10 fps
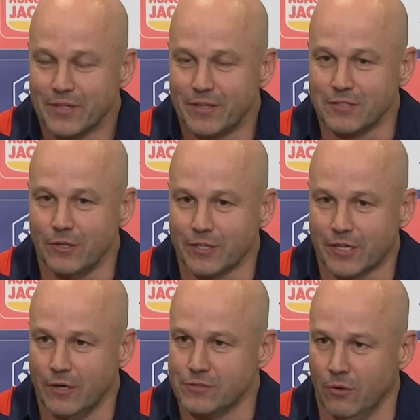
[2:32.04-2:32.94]
There's a lot that
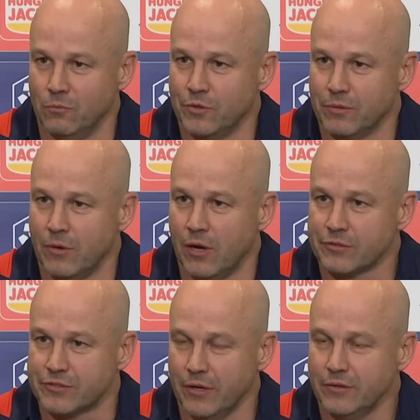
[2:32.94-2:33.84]
goes on with a
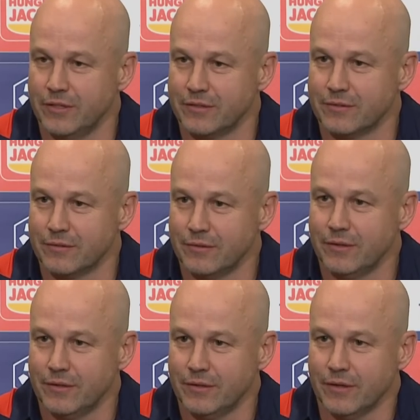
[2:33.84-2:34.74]
milestone. There's,
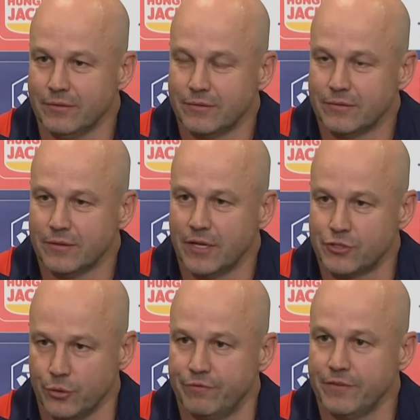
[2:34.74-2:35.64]
you know, a
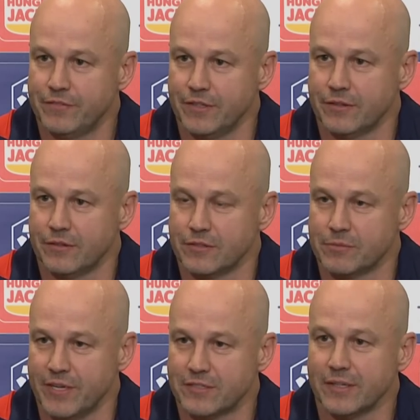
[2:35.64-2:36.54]
250th
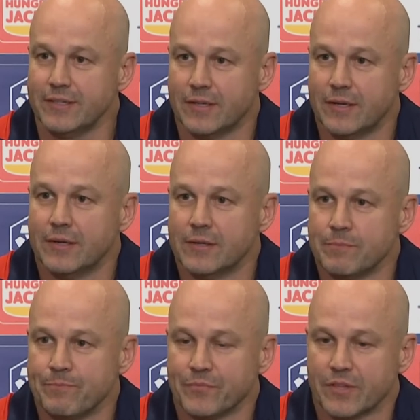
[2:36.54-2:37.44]
especially.
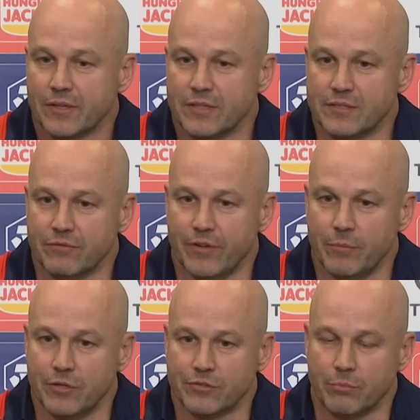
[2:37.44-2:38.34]
There's a fair
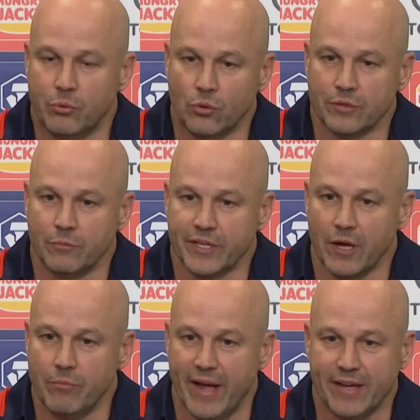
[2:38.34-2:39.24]
bit of support, and we
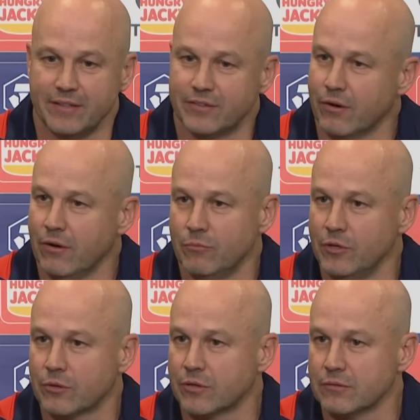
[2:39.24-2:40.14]
go back in time.
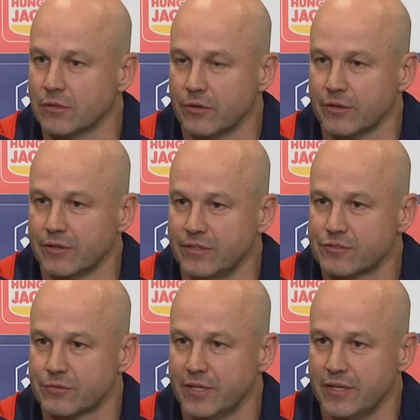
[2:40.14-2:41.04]
We look at a lot of the
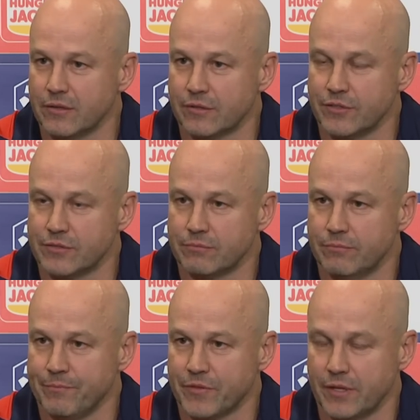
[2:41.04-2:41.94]
history, a lot of his,
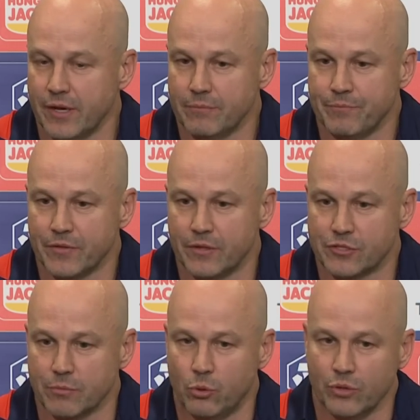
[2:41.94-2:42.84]
you know, the
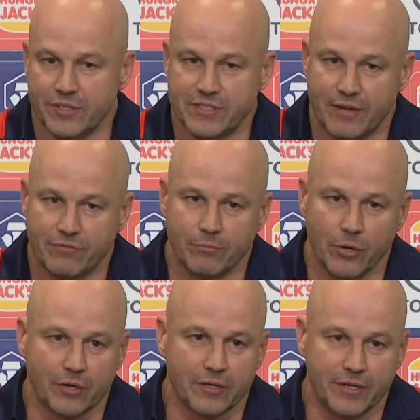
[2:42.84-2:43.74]
support that he's had from
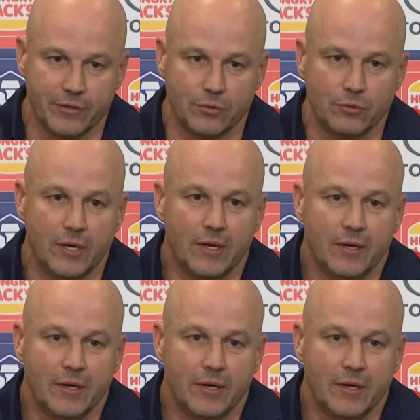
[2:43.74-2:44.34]
Broken Hill.